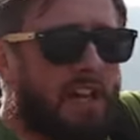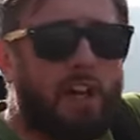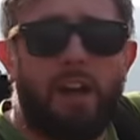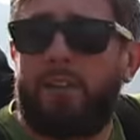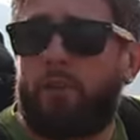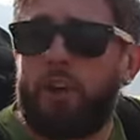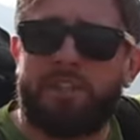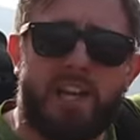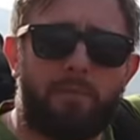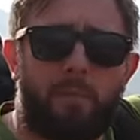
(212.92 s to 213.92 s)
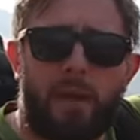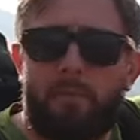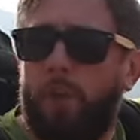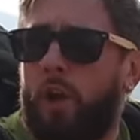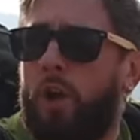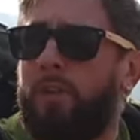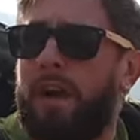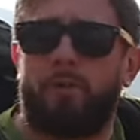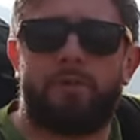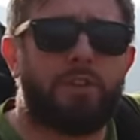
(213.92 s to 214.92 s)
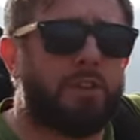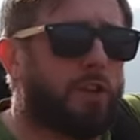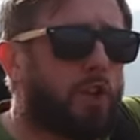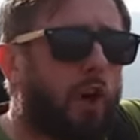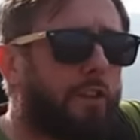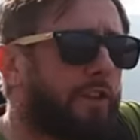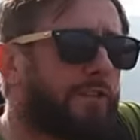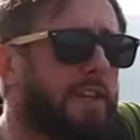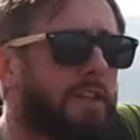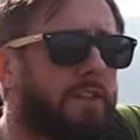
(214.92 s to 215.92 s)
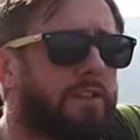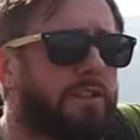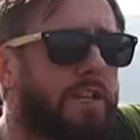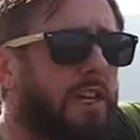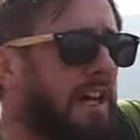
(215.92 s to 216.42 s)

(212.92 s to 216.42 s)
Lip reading: I've got a team of people all around the north of England.